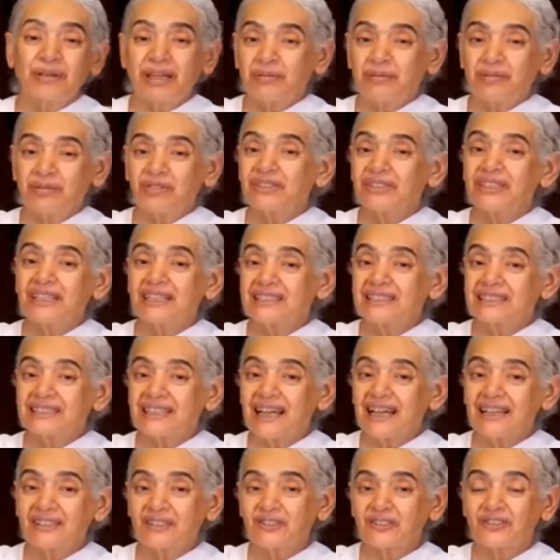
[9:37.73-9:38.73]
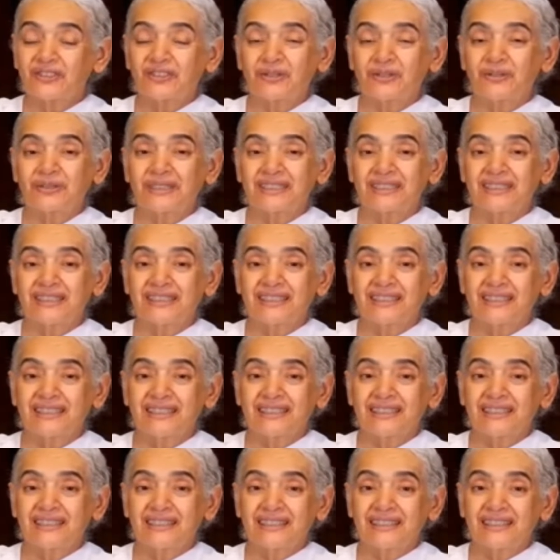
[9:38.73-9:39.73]
but I'm not attached to it.
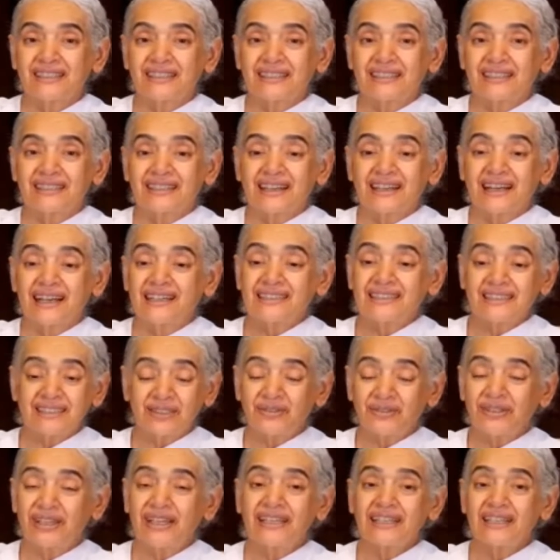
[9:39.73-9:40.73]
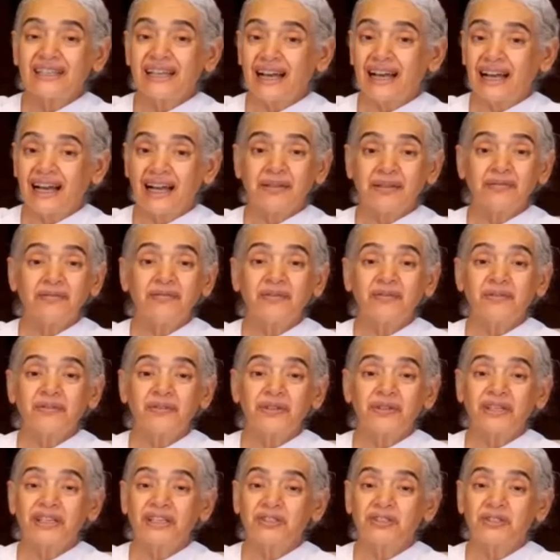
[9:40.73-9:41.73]
And so then I'm
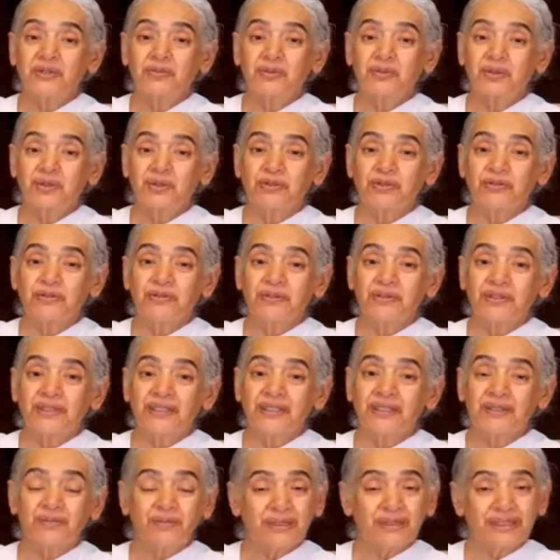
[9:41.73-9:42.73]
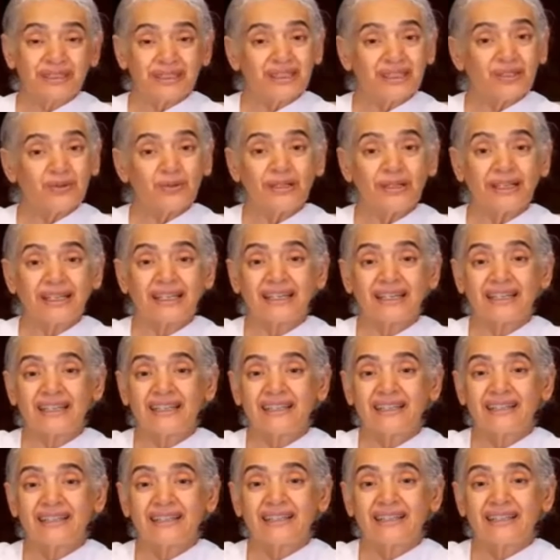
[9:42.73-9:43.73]
free to move, but equally,
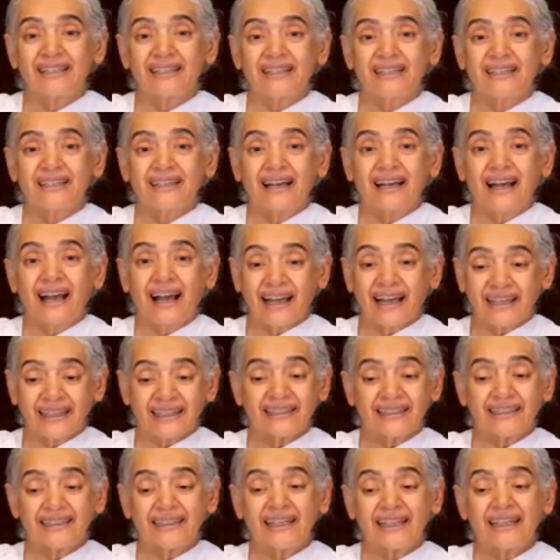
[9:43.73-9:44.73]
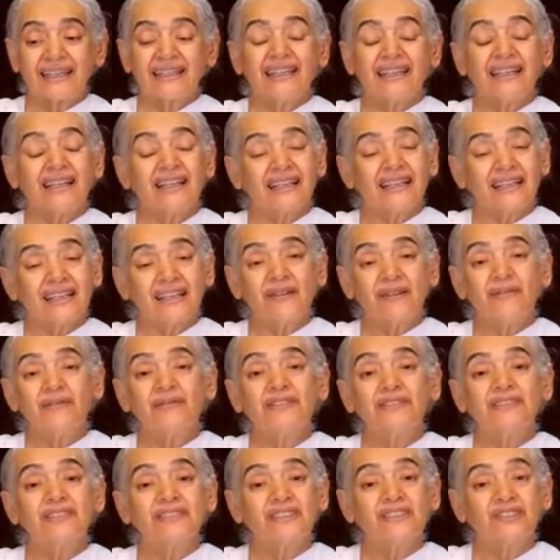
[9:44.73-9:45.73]
I can then
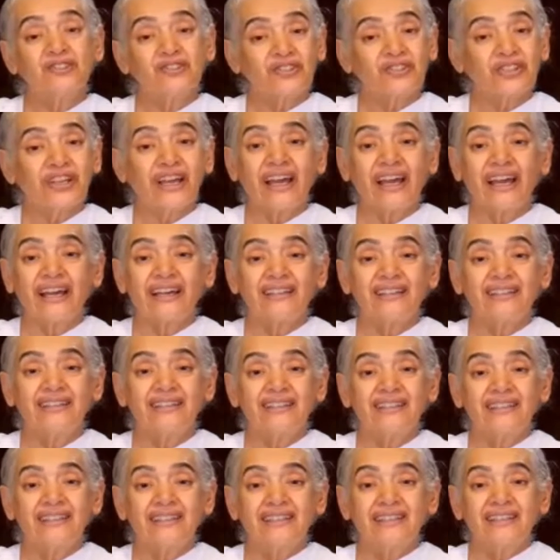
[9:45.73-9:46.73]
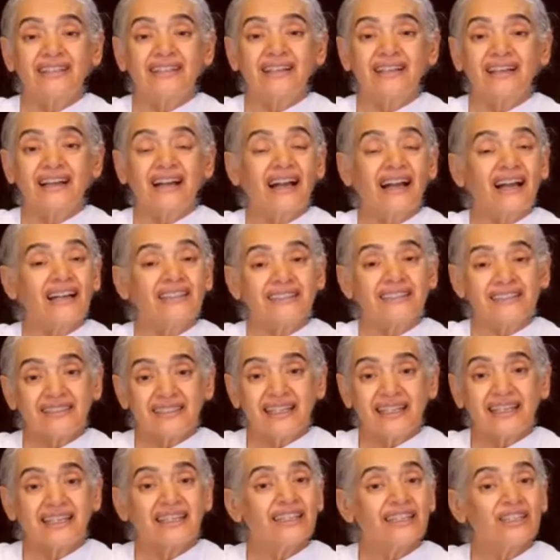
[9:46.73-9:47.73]
lift the chair and
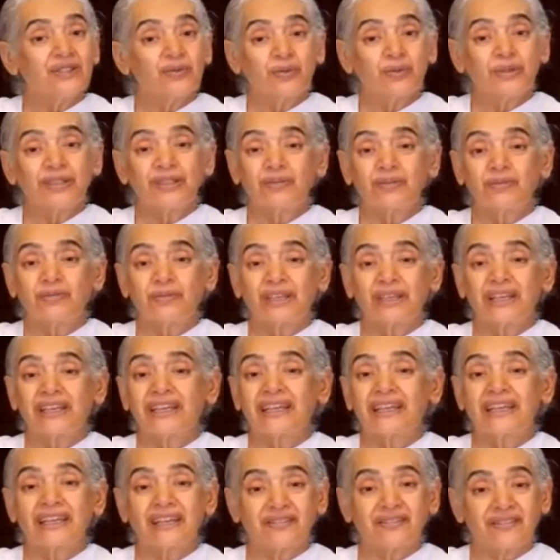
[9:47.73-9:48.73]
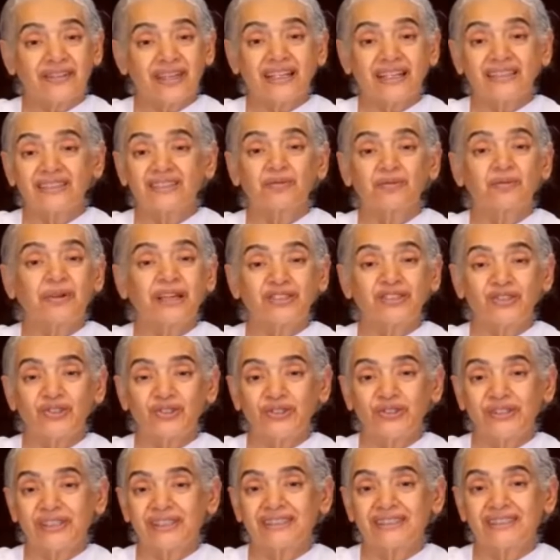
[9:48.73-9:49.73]
take it with me if that's my
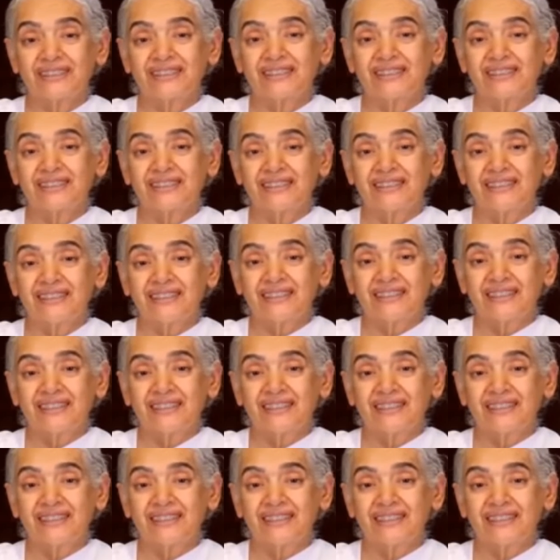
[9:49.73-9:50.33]
choice.